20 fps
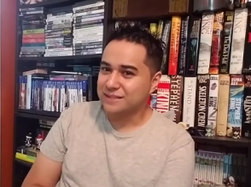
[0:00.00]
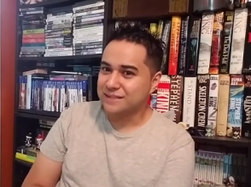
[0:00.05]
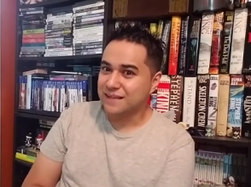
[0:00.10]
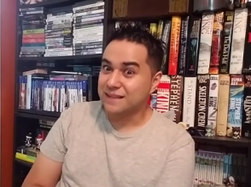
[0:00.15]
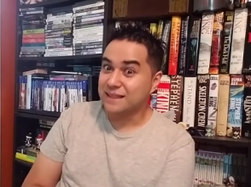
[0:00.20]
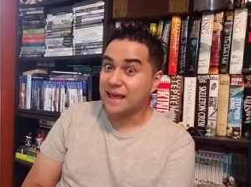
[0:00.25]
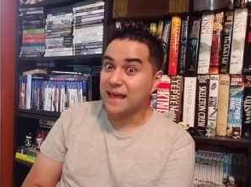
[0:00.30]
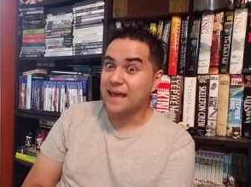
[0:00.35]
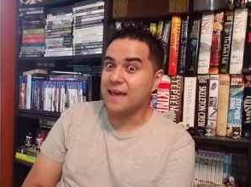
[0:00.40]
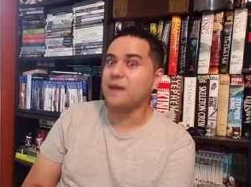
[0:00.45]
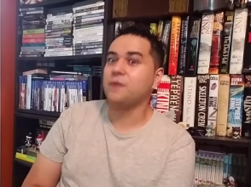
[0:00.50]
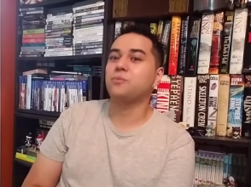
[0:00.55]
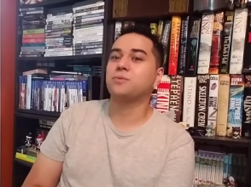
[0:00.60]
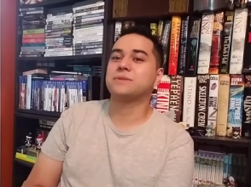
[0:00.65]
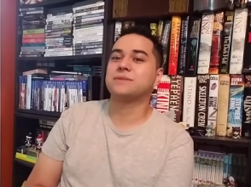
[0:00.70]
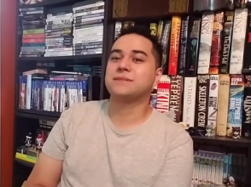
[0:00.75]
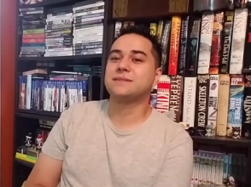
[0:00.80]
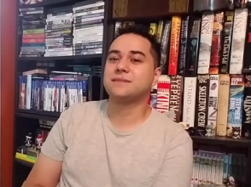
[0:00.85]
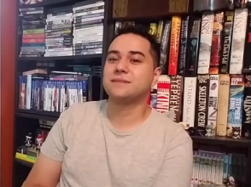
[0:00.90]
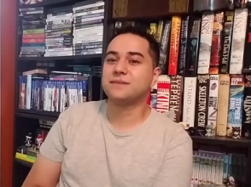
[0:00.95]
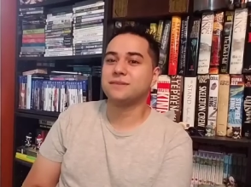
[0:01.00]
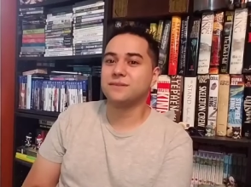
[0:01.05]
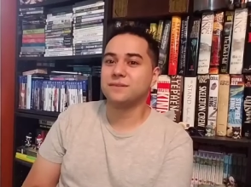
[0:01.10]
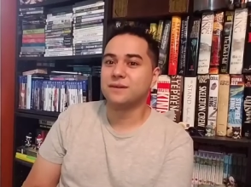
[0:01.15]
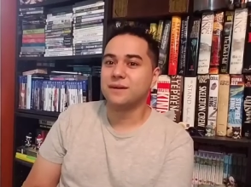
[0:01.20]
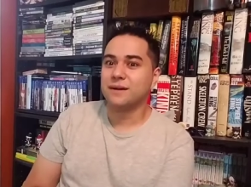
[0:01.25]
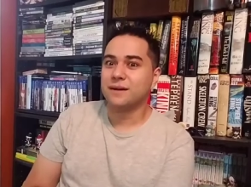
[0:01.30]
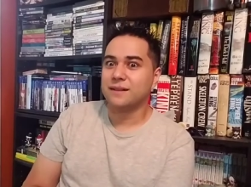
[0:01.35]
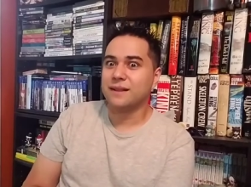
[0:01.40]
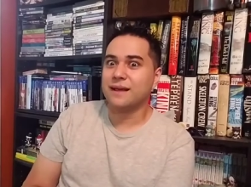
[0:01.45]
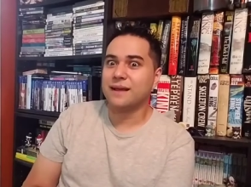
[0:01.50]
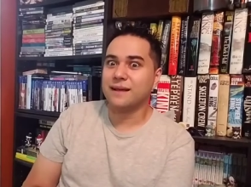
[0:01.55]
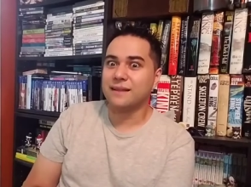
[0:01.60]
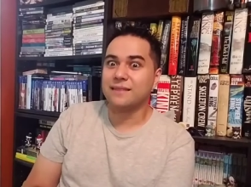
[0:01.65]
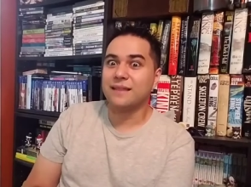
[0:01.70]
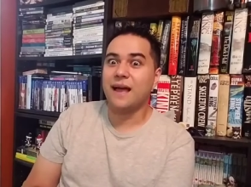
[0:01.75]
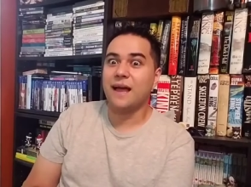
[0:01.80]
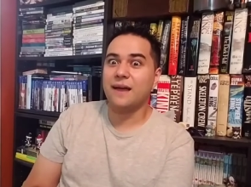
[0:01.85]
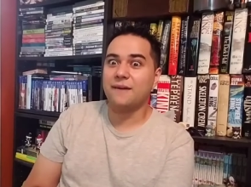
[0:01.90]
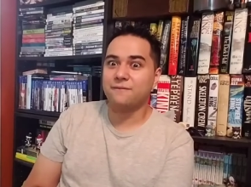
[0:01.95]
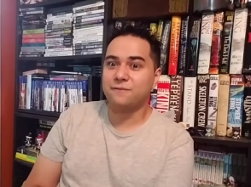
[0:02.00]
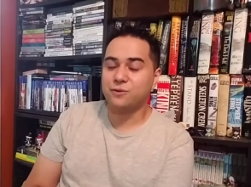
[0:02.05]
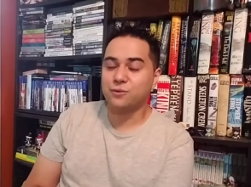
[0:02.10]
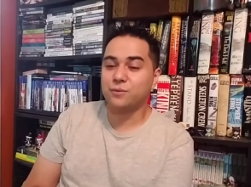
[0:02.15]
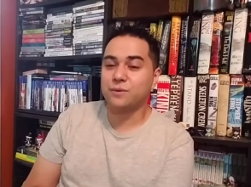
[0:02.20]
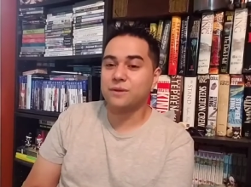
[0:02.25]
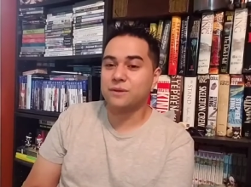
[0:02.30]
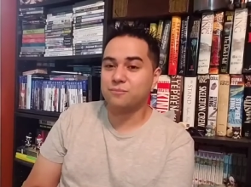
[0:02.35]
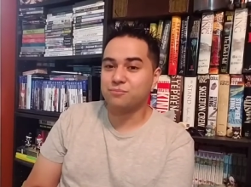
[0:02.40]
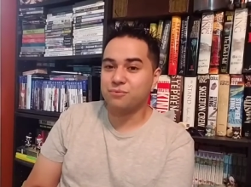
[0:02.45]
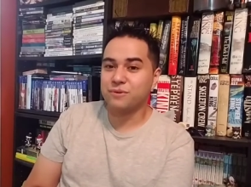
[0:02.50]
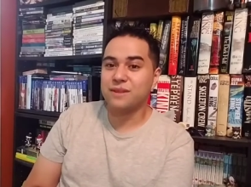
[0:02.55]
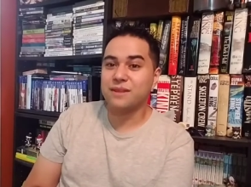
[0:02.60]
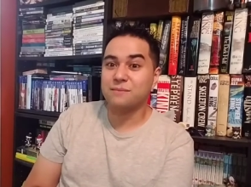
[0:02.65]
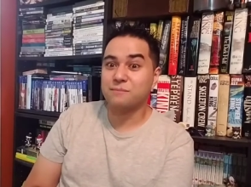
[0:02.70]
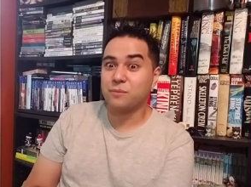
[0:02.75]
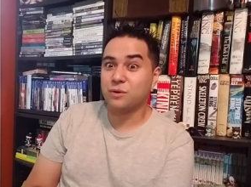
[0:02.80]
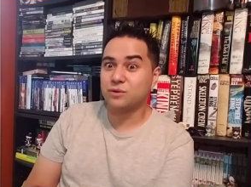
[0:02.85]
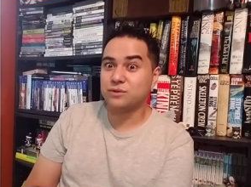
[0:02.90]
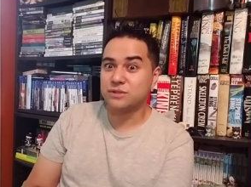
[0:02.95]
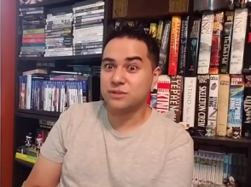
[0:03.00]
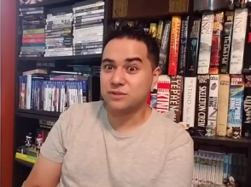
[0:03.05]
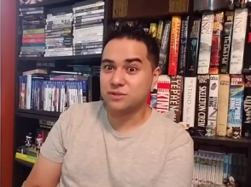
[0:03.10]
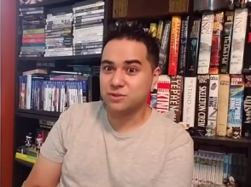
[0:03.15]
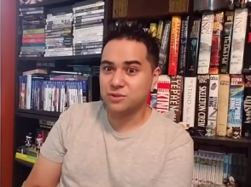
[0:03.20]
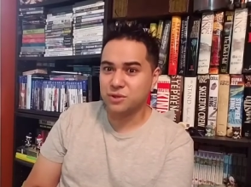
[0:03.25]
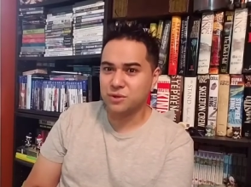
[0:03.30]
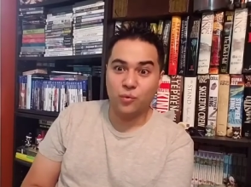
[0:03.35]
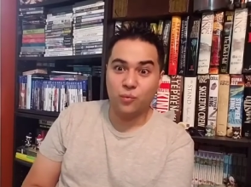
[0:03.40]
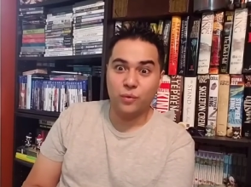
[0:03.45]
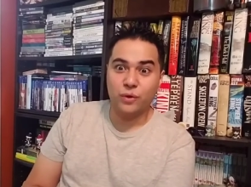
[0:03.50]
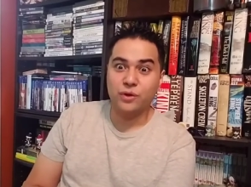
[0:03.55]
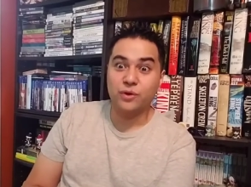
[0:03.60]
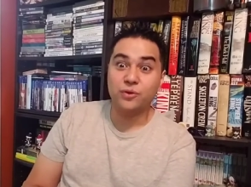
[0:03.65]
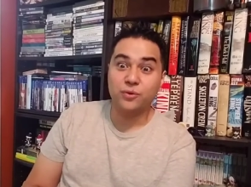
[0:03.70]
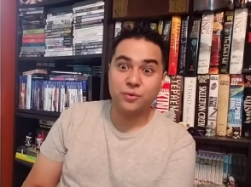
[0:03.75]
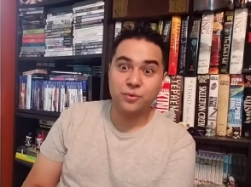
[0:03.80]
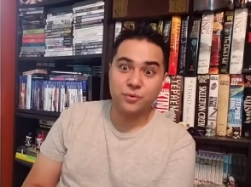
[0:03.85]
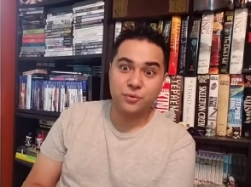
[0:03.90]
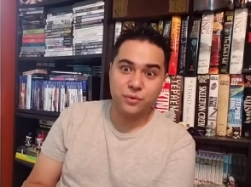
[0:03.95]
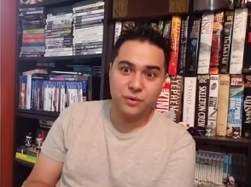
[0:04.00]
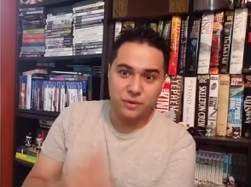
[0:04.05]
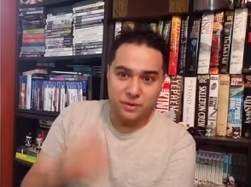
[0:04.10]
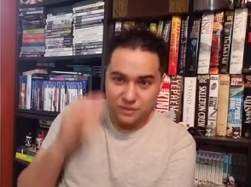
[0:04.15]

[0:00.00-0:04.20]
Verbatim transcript: Like the head was still like alive doing the breathing motions too, where you